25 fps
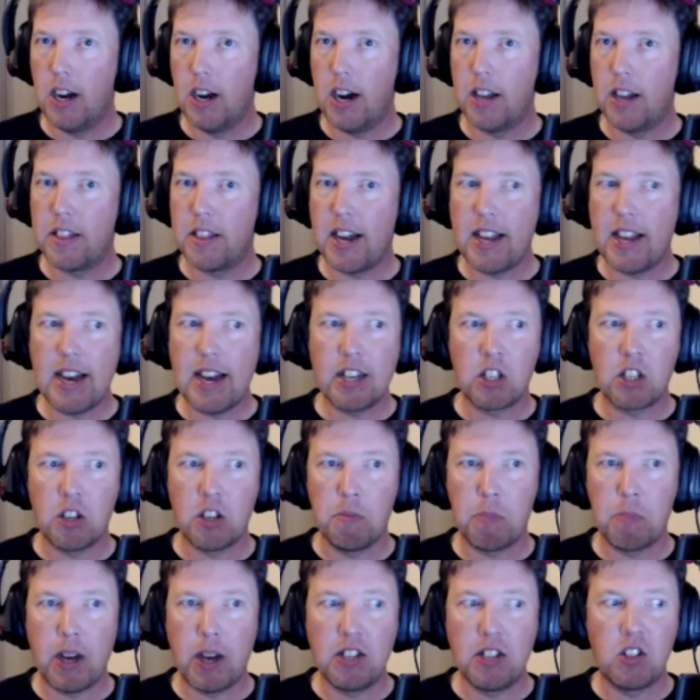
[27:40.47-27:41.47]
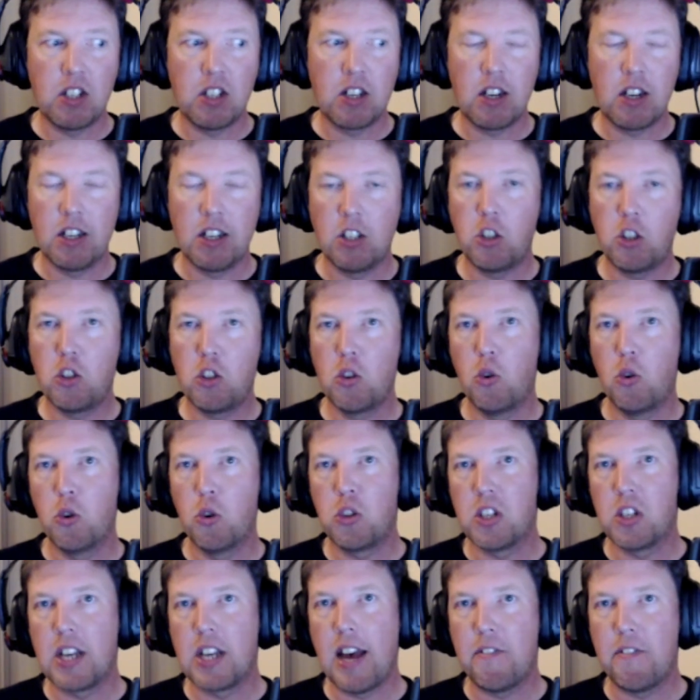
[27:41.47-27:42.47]
They had to basically saw
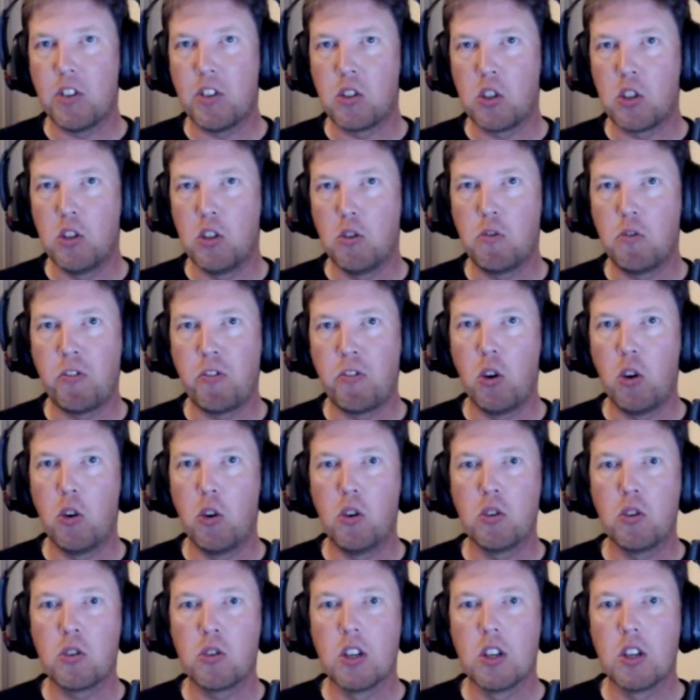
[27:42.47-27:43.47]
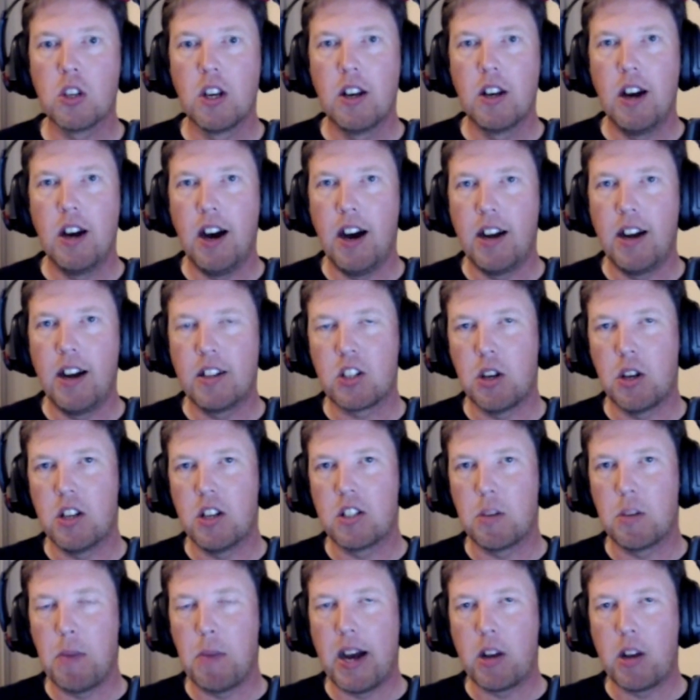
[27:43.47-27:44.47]
together two floors
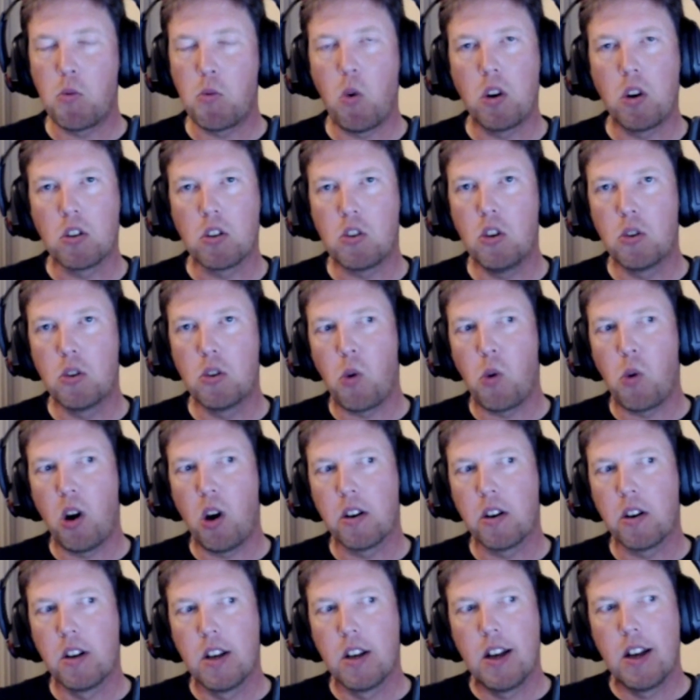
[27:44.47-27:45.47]
to make one good one.